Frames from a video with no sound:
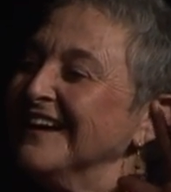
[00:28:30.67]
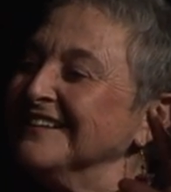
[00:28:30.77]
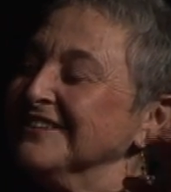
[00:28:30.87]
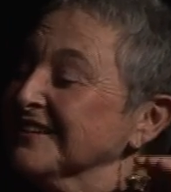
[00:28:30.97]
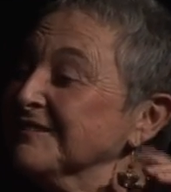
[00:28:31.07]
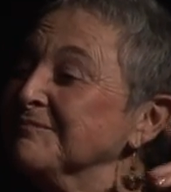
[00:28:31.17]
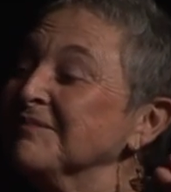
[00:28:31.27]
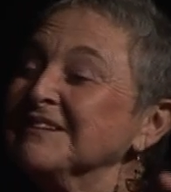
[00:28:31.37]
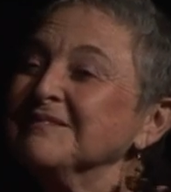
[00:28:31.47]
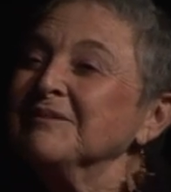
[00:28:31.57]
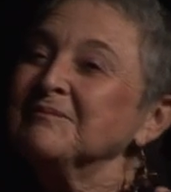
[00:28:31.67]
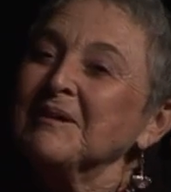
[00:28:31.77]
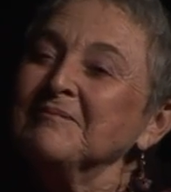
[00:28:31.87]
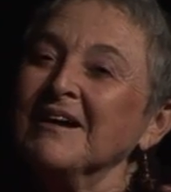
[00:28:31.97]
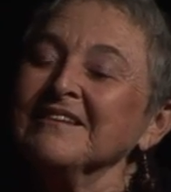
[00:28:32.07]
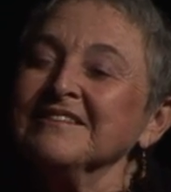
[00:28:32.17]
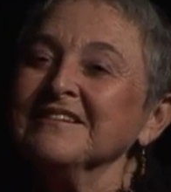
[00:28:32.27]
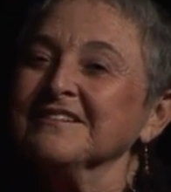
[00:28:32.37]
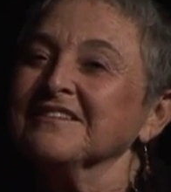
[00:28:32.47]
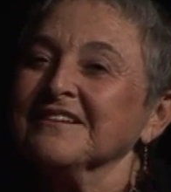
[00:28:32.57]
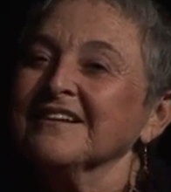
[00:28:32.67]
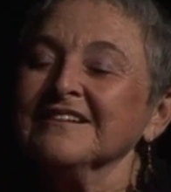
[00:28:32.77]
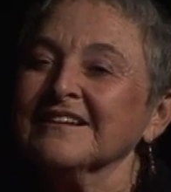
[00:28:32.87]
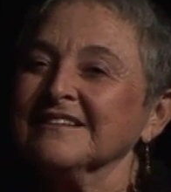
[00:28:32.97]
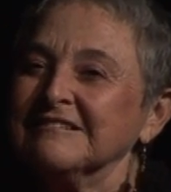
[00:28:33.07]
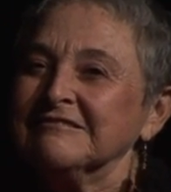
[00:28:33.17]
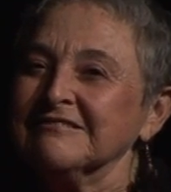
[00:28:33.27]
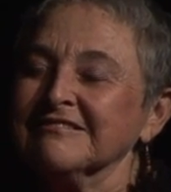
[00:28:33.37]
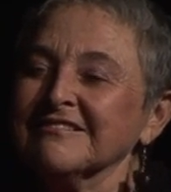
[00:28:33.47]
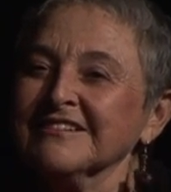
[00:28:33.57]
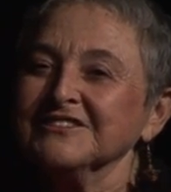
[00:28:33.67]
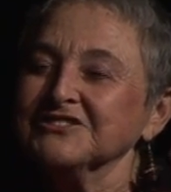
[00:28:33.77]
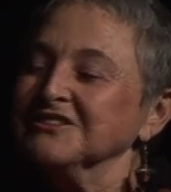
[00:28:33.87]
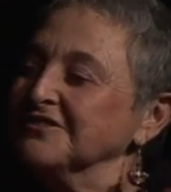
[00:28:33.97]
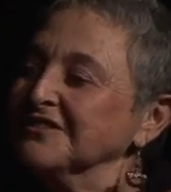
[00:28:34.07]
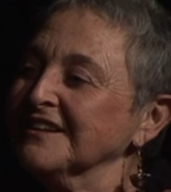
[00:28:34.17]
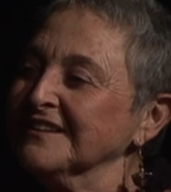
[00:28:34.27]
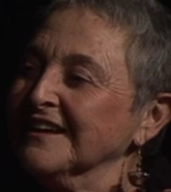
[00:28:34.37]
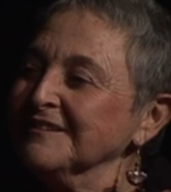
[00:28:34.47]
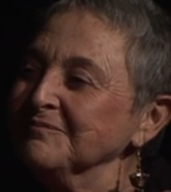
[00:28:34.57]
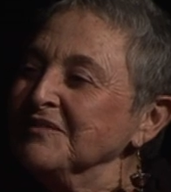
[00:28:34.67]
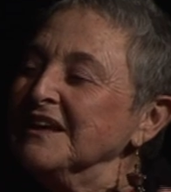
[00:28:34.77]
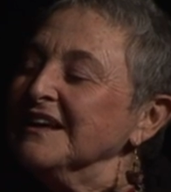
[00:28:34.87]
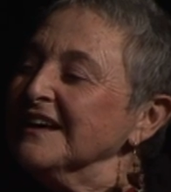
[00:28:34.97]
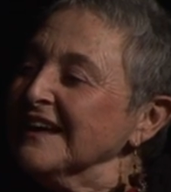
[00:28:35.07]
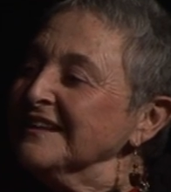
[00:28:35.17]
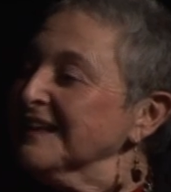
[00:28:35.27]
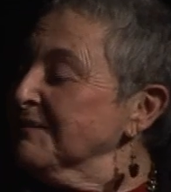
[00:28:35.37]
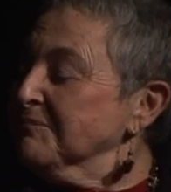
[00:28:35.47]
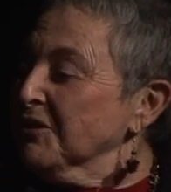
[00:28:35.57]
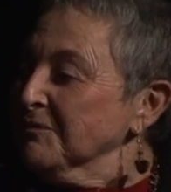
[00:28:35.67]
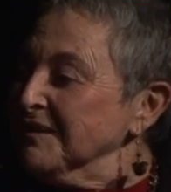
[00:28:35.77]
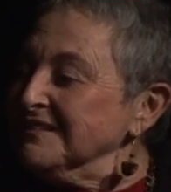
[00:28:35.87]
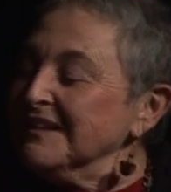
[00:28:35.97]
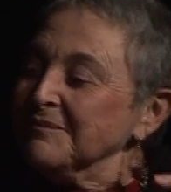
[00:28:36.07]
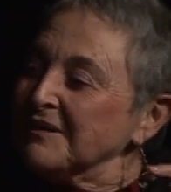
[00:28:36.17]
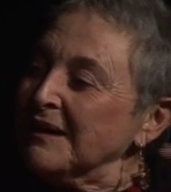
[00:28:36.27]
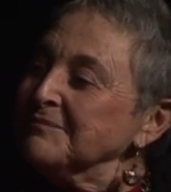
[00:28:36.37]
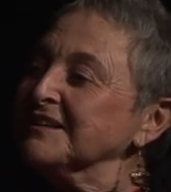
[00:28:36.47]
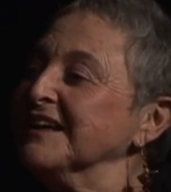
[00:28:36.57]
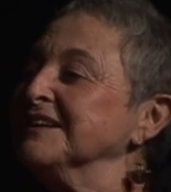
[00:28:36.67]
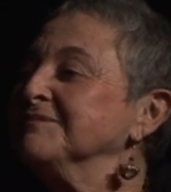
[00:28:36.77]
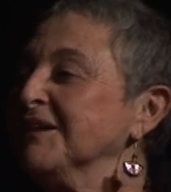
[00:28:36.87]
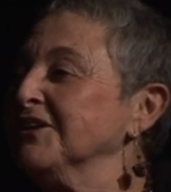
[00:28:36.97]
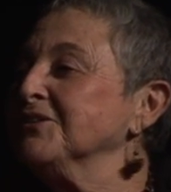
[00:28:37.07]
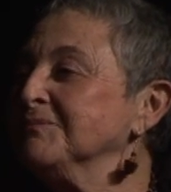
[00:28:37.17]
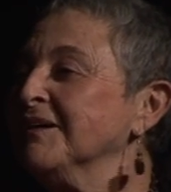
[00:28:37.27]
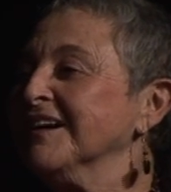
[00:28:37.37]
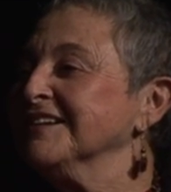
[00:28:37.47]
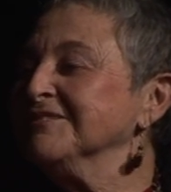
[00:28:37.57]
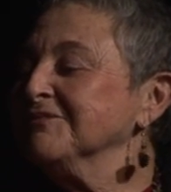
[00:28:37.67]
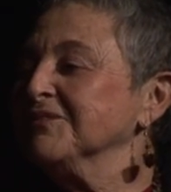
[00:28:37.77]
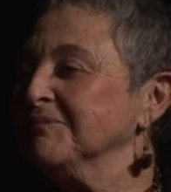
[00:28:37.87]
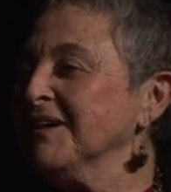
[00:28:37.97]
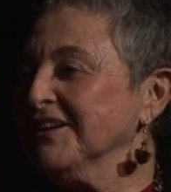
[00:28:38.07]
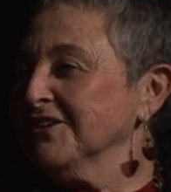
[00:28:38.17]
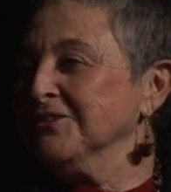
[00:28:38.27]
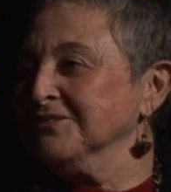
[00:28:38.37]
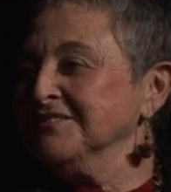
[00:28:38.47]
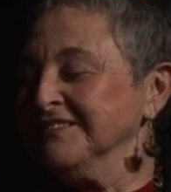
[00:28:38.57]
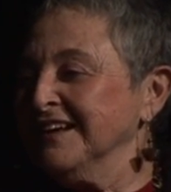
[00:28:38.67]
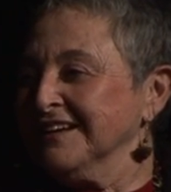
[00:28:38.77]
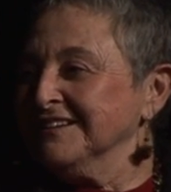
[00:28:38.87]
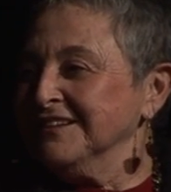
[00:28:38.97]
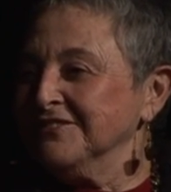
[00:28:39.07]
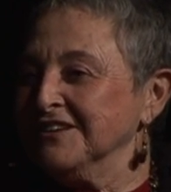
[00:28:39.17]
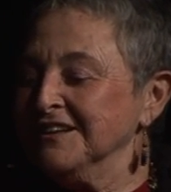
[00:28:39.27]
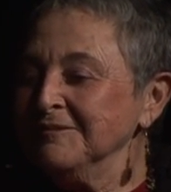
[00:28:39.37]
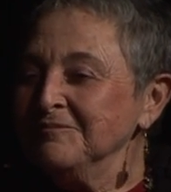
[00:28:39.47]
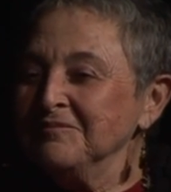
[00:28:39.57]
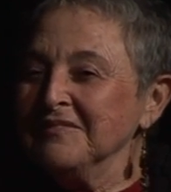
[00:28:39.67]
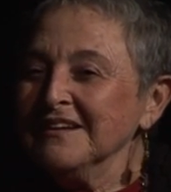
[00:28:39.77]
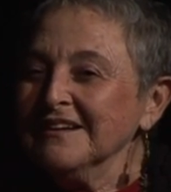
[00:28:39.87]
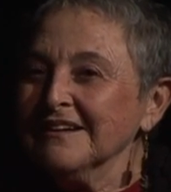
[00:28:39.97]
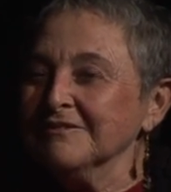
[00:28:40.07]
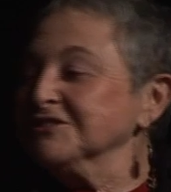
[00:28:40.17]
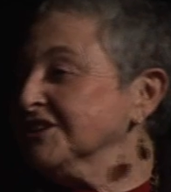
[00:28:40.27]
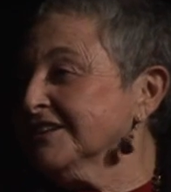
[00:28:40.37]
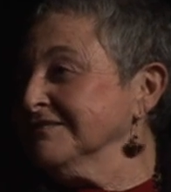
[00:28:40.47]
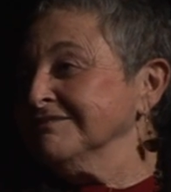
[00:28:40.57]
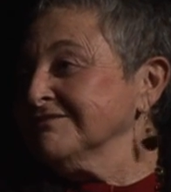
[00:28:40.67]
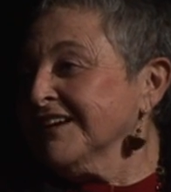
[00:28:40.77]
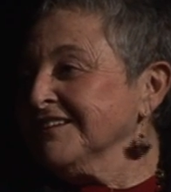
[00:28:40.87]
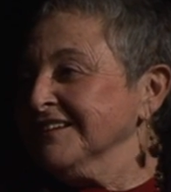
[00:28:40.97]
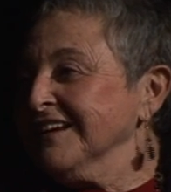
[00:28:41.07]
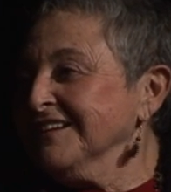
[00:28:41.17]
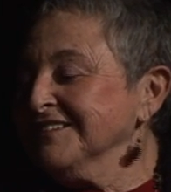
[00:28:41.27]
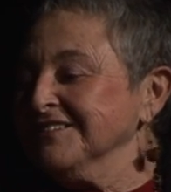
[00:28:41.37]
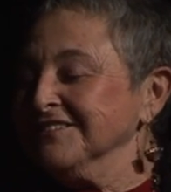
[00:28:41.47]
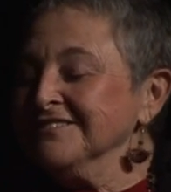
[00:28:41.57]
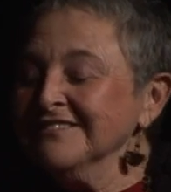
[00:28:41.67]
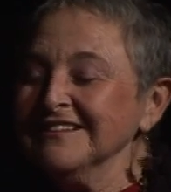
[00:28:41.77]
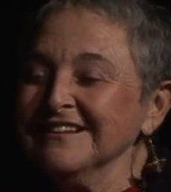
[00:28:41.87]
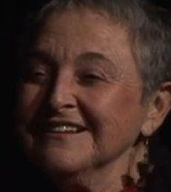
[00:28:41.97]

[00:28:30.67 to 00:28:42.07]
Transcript: But when my mind thinks a thought like that, or they shouldn't have done that, in that moment, I'm complicating my own mind with my own negativity, which I'd rather not do.